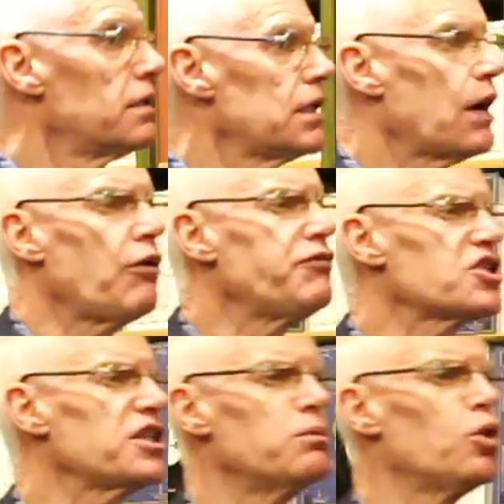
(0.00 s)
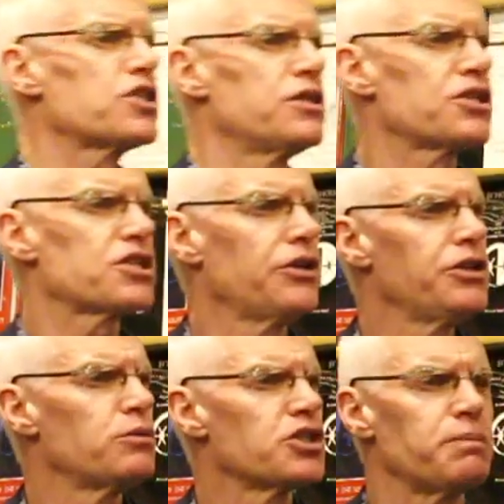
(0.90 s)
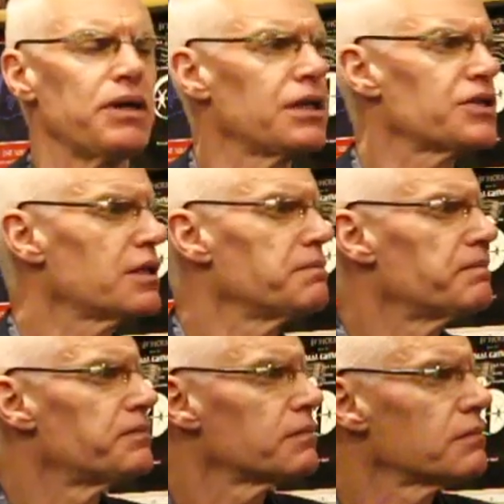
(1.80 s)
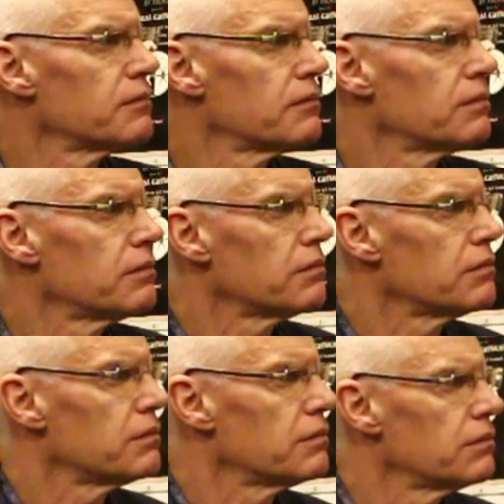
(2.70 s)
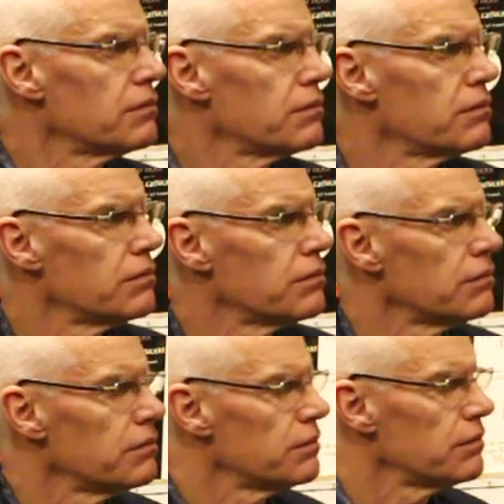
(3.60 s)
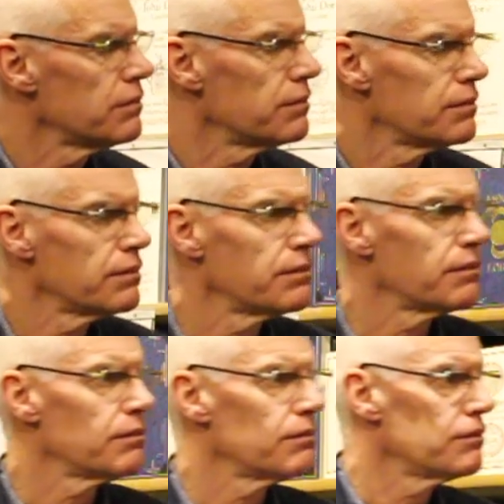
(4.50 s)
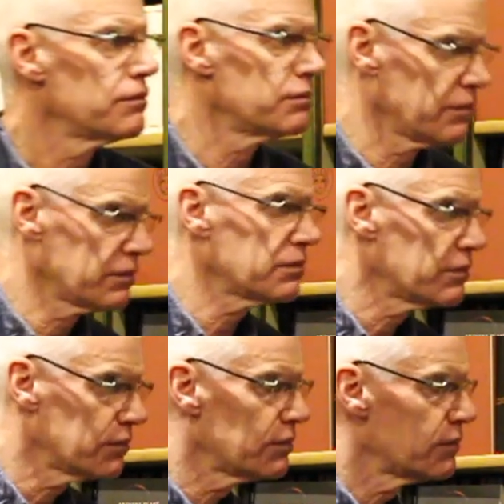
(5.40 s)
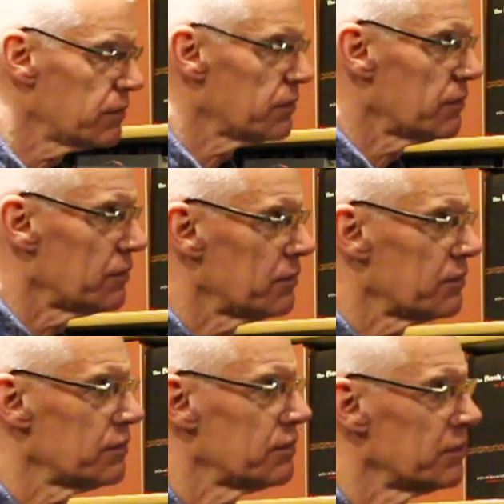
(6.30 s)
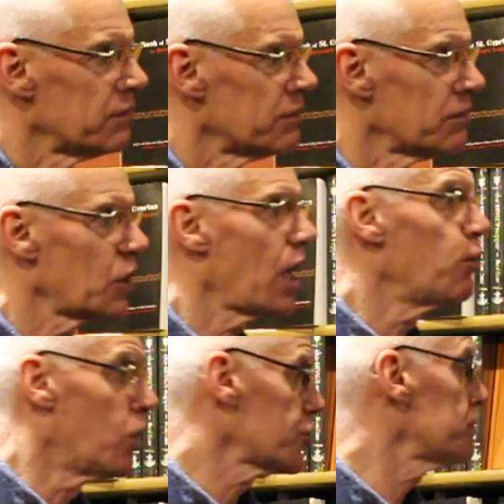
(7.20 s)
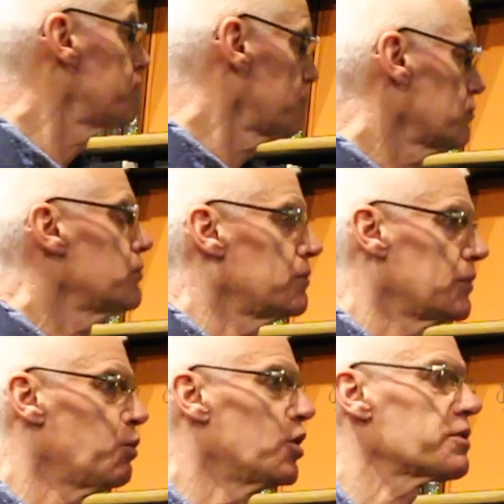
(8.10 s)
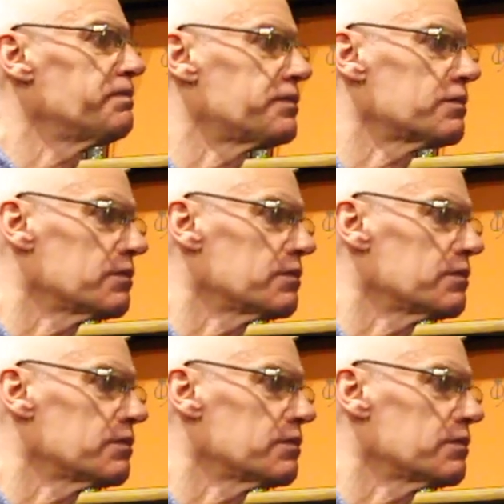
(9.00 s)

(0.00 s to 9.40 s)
Now, obviously, it wasn't the sun that was but Is it possible that, that they, I mean, say with relation to the Fatima, like mm. which was witnessed by maybe up to 100,000? It was. I mean,